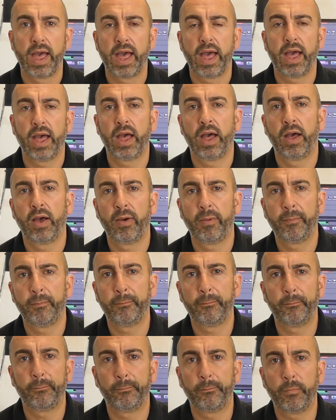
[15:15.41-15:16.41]

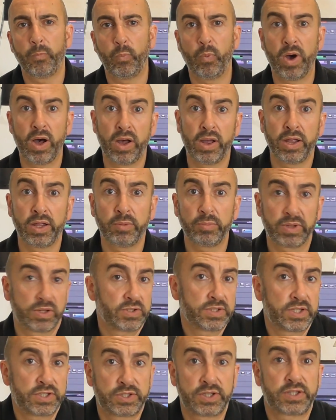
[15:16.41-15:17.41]
Why?
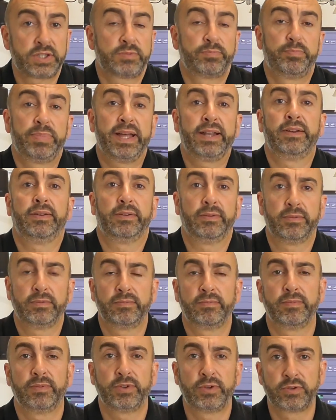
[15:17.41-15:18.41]
Because it's just better.
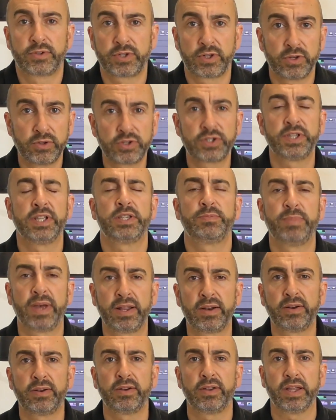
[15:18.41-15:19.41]
The resolution is
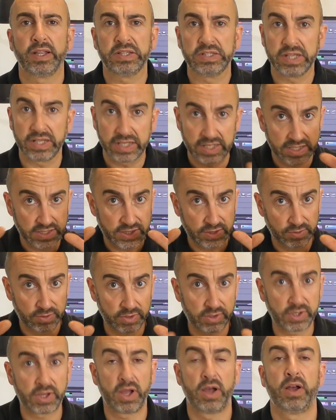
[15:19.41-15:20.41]
better, it's easier on
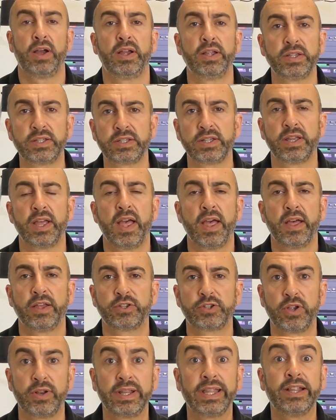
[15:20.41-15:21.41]
the eyes,
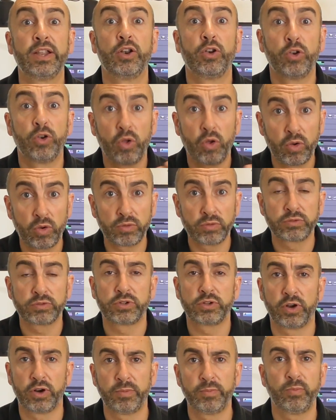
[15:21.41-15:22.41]
certainly in the long
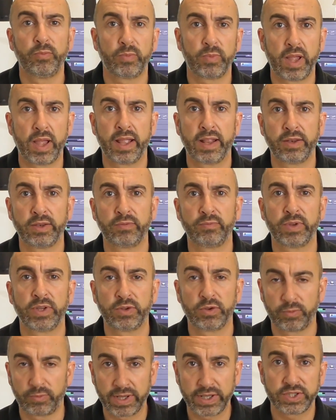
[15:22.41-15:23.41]
term, and when
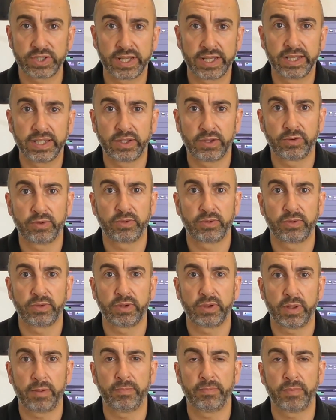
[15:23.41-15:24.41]
you're racing,
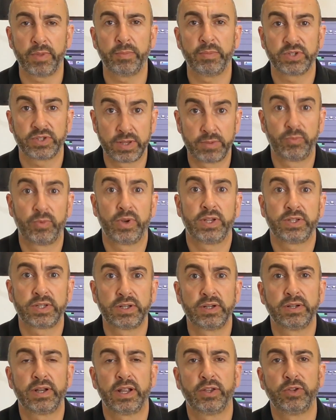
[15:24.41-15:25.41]
I'm a sim
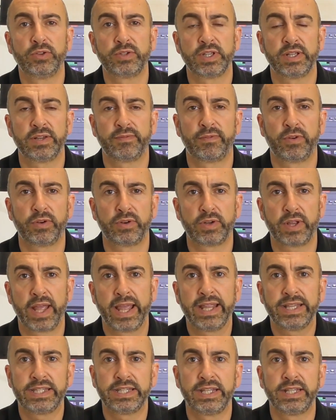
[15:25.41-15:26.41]
racer, I use it for
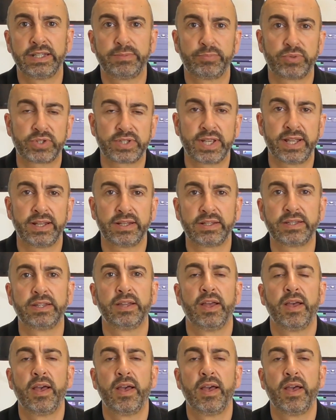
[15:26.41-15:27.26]
80%